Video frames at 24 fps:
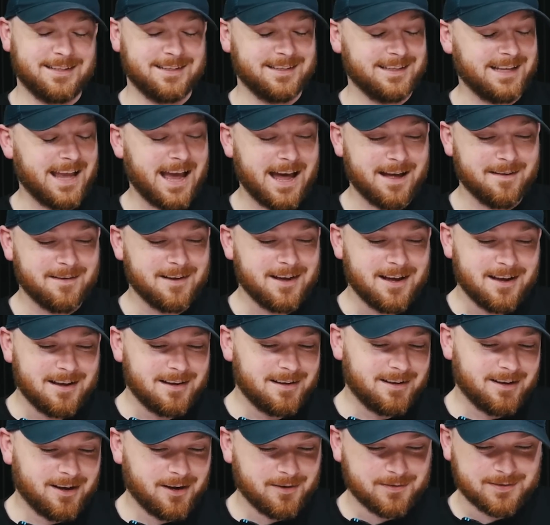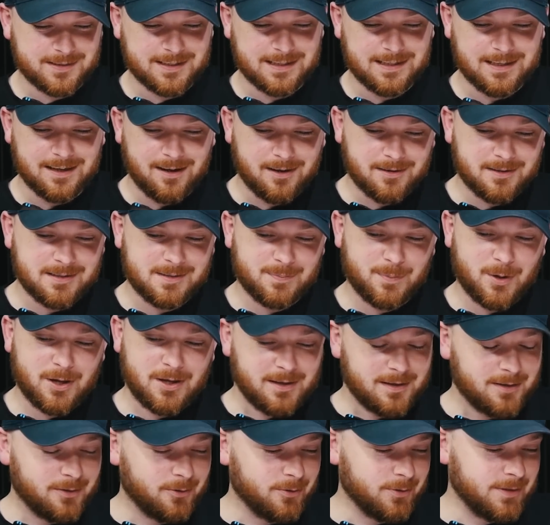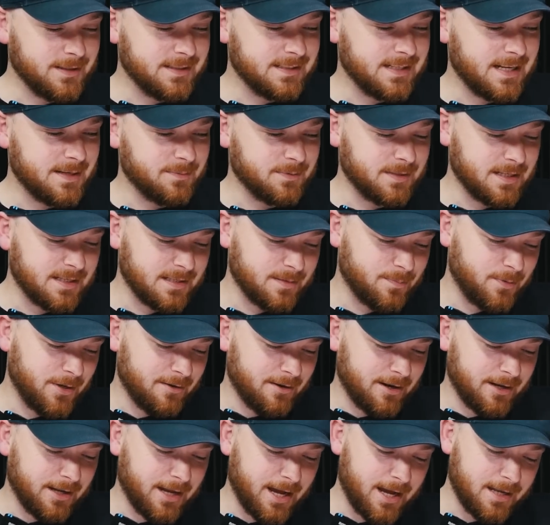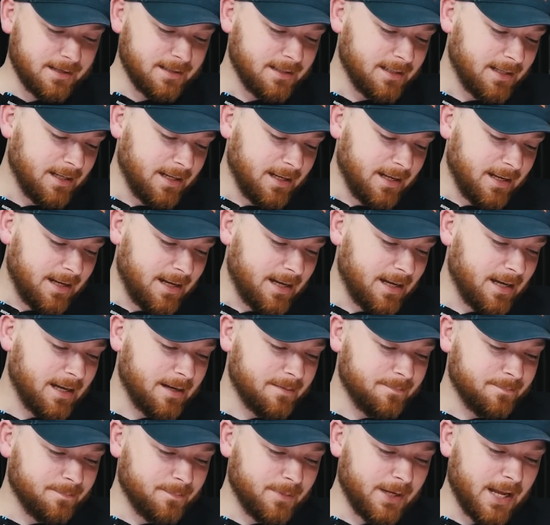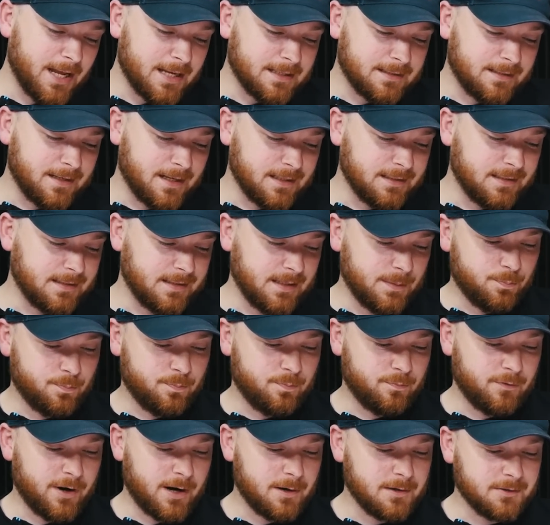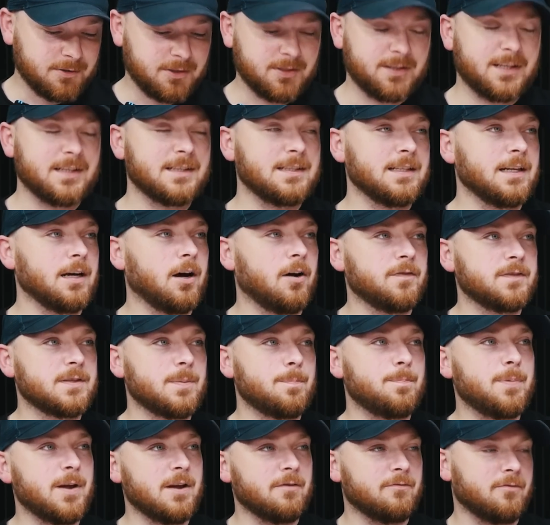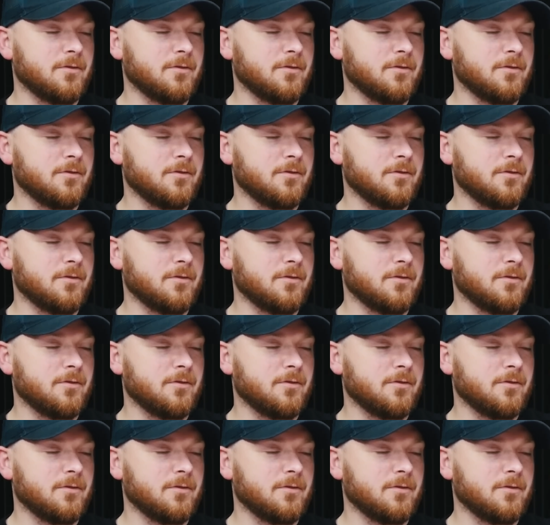Yeah, obviously on the spot, all these names disappear out your head. But yeah, it's nice to see Prowlers just because it offers a bit of